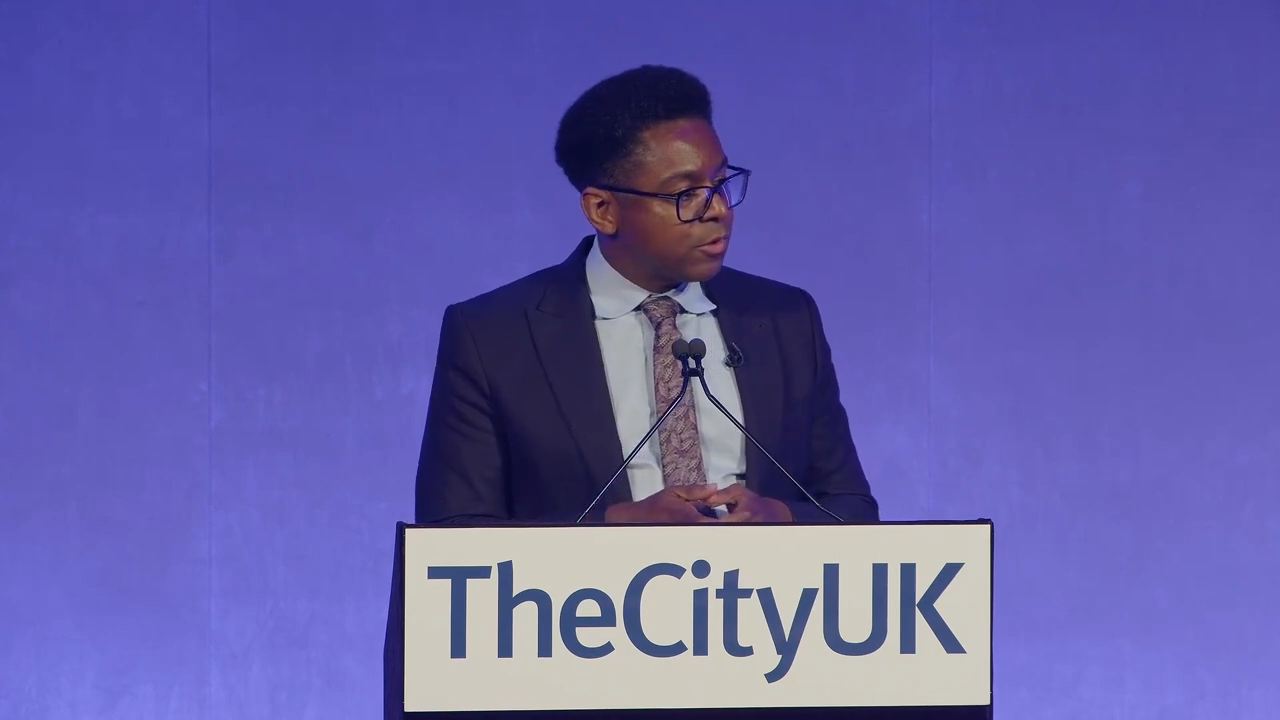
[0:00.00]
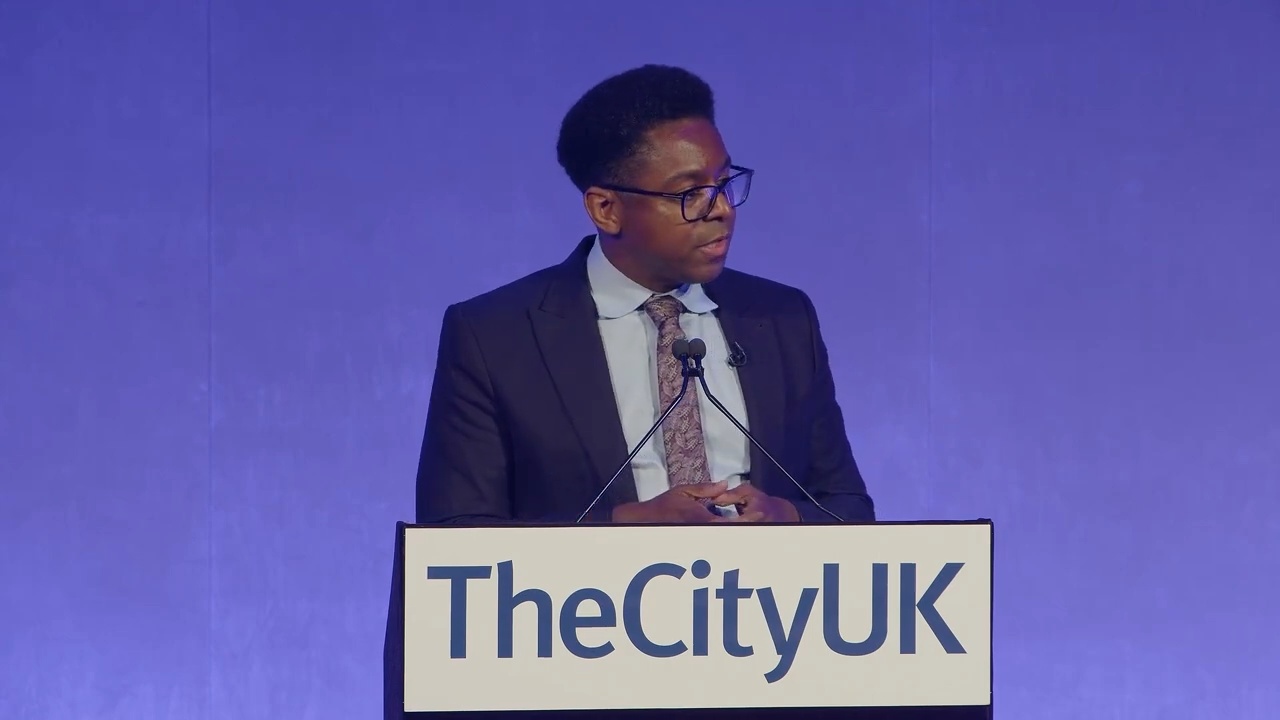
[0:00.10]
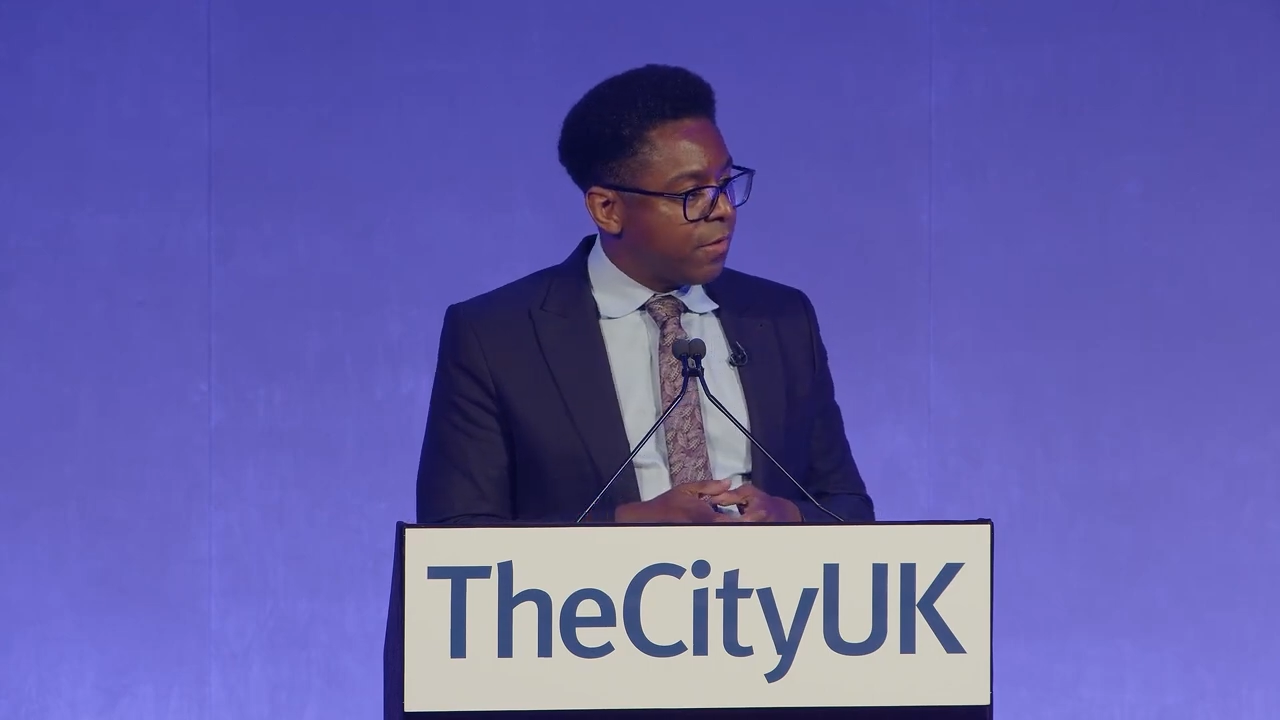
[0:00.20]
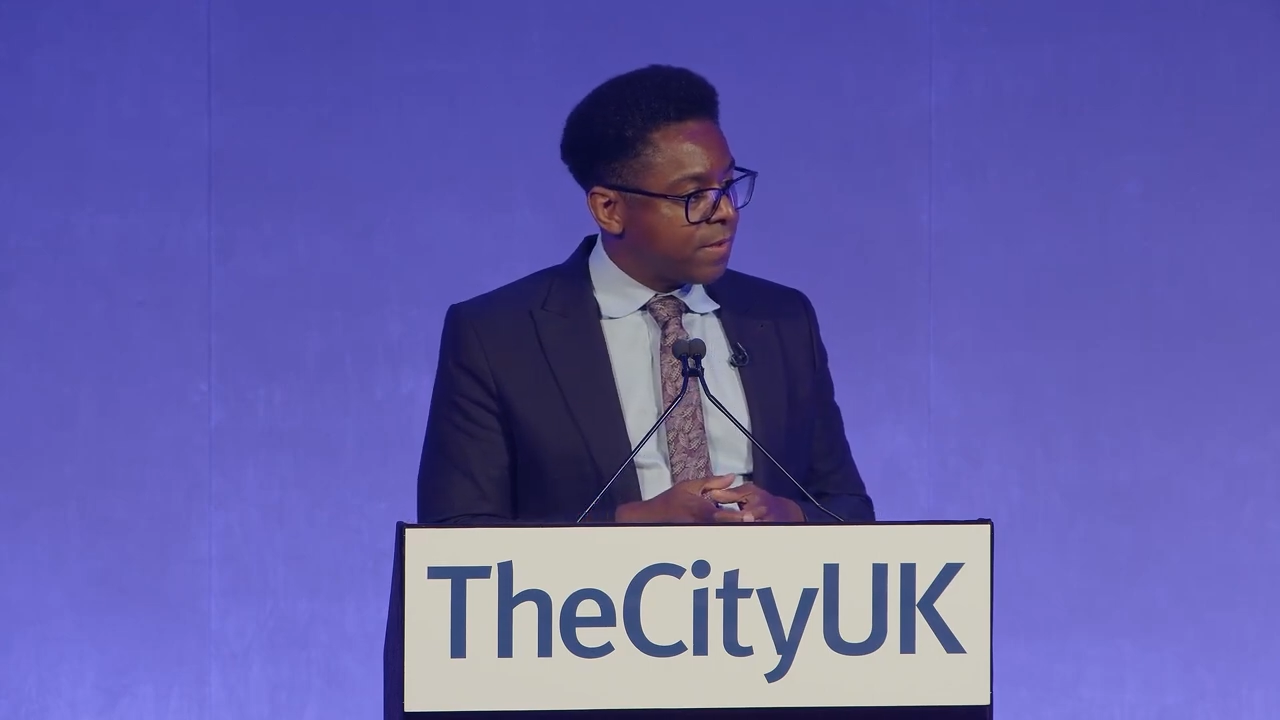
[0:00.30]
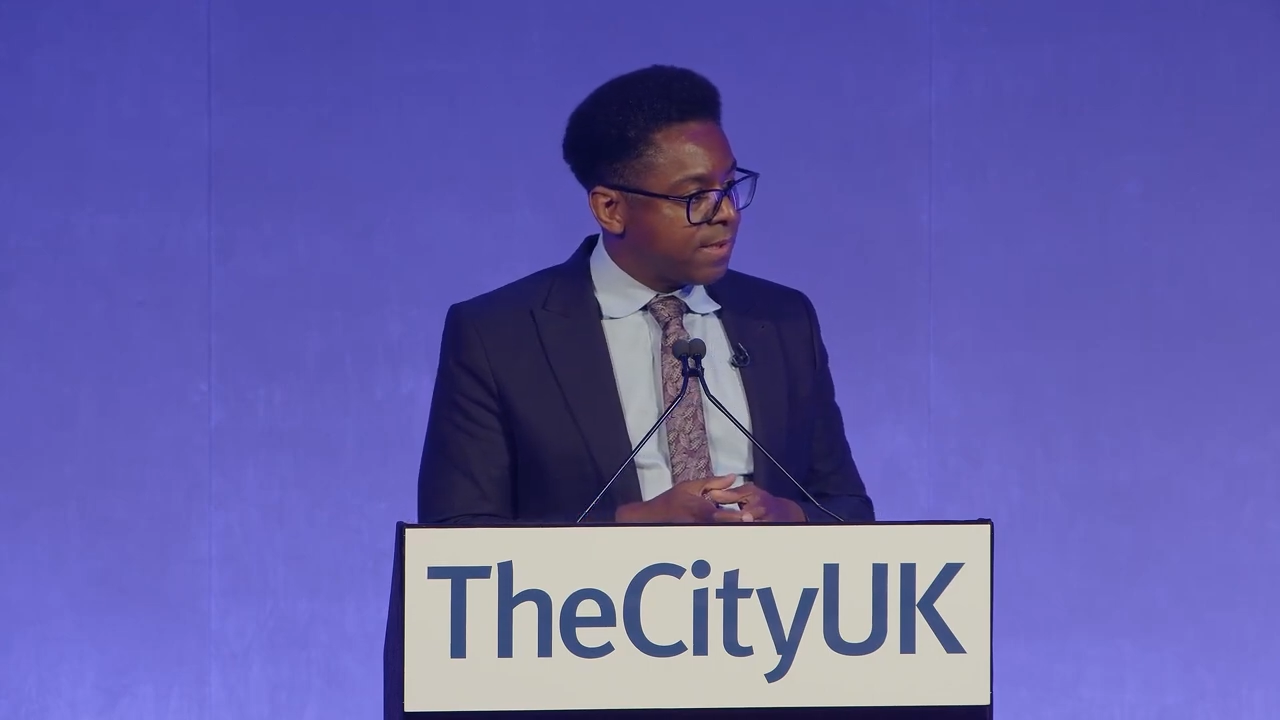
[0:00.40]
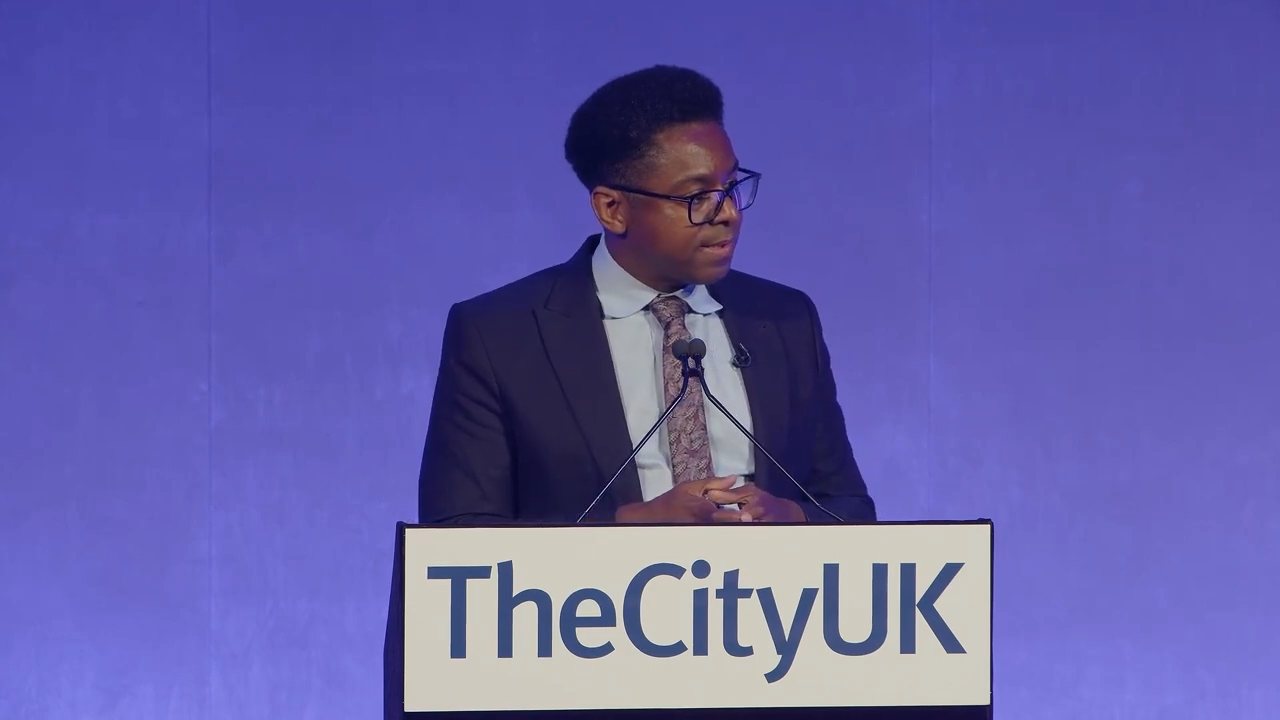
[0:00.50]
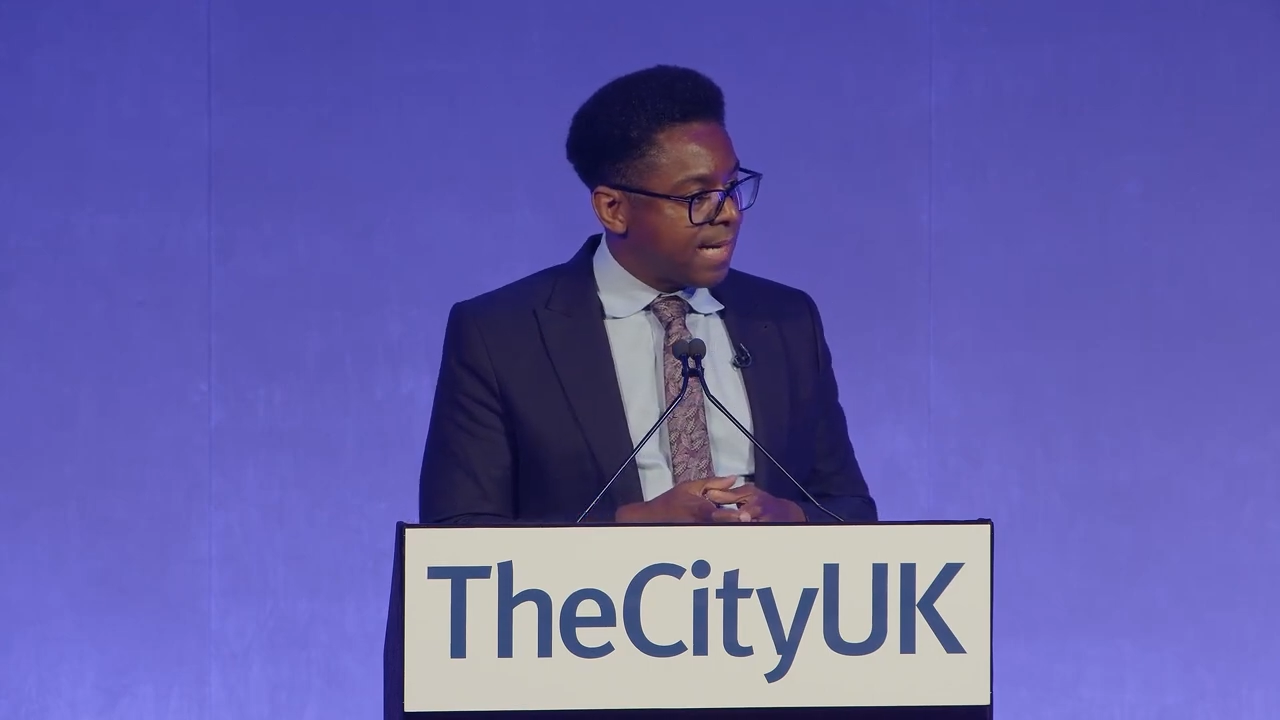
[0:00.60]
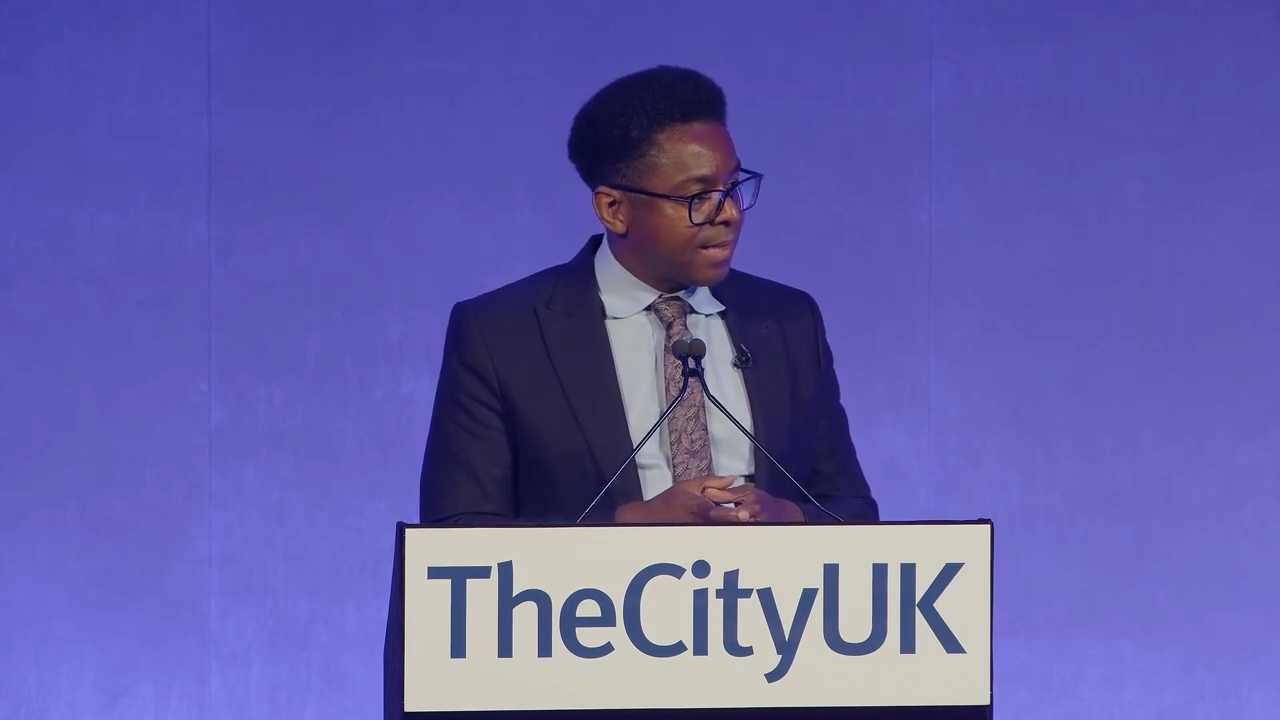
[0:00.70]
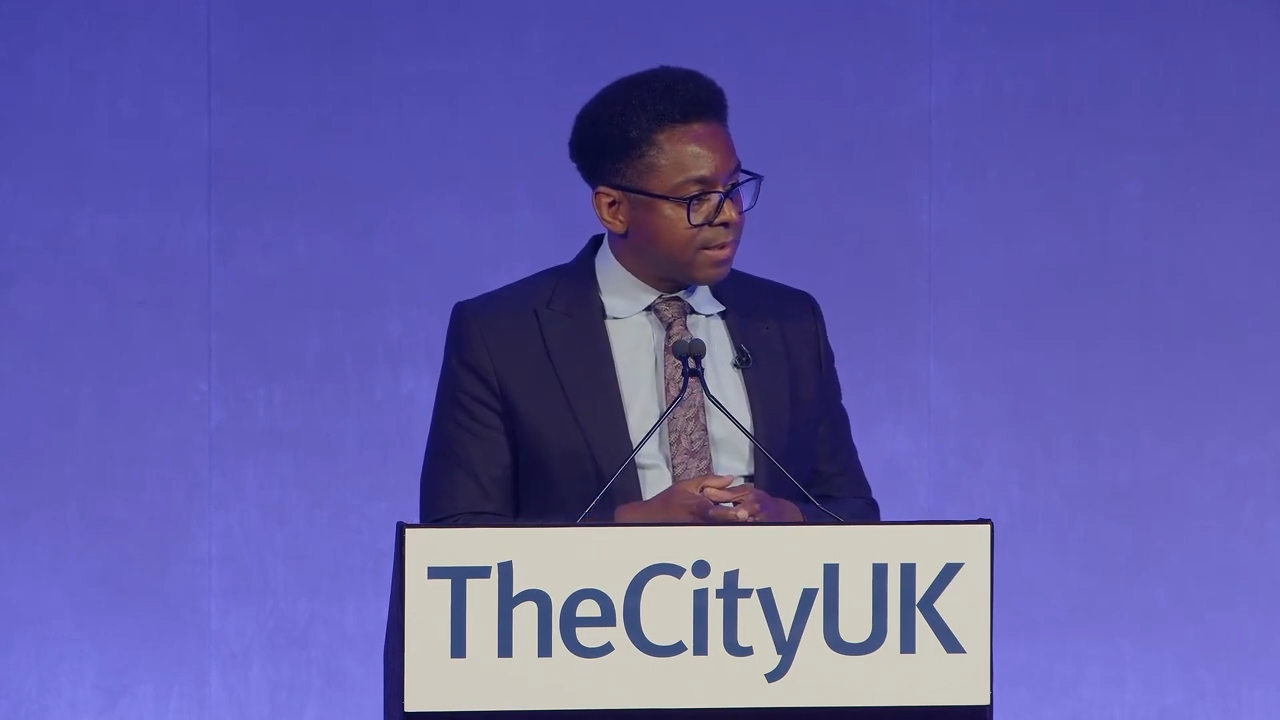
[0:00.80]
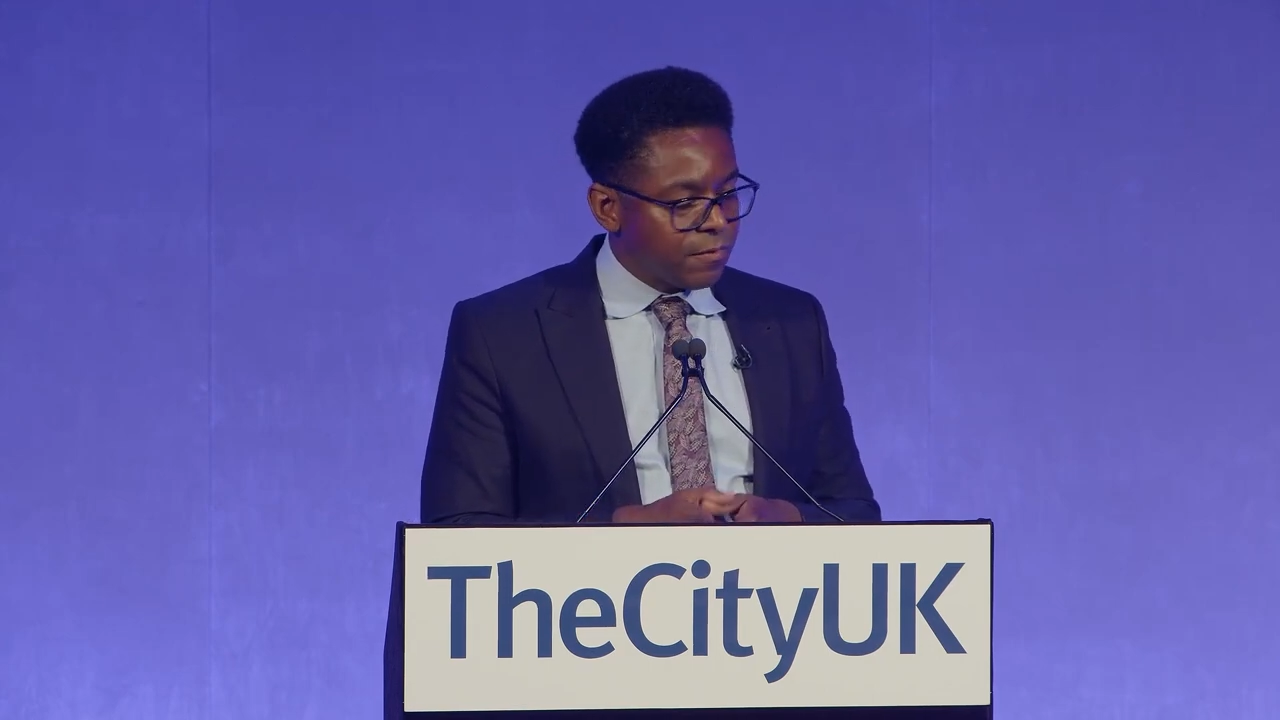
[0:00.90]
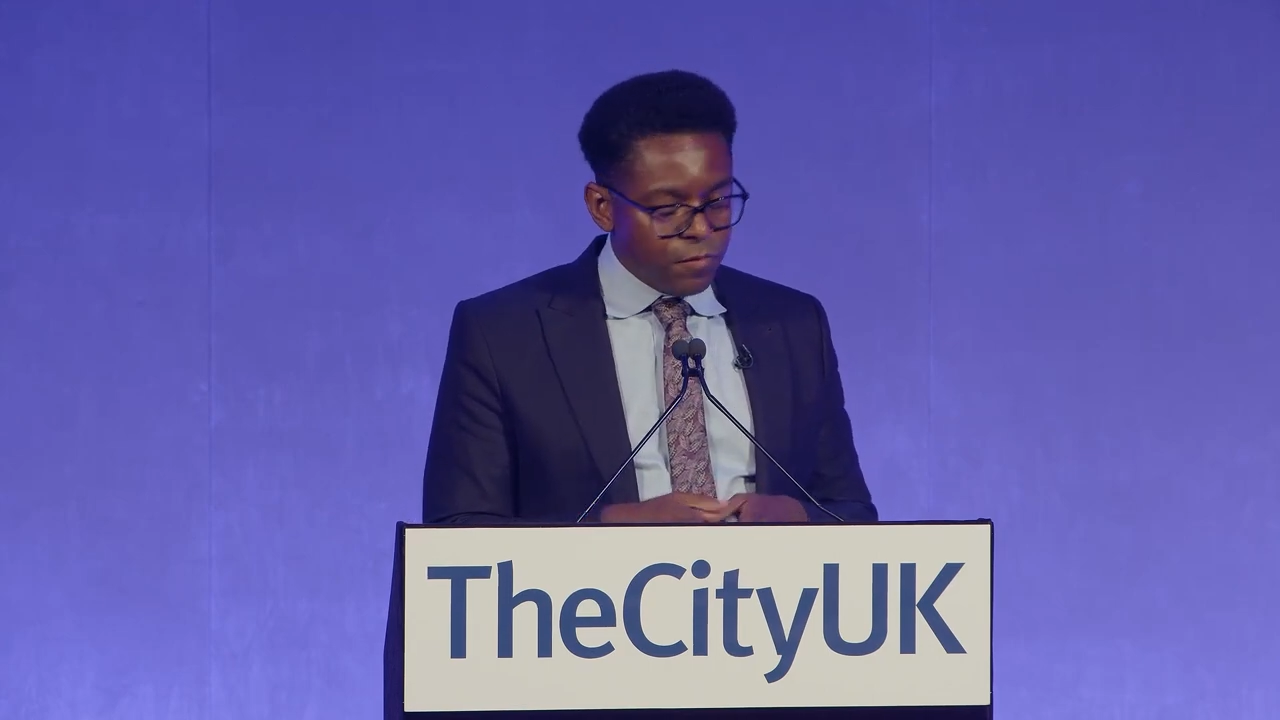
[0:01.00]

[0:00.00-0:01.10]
services sector,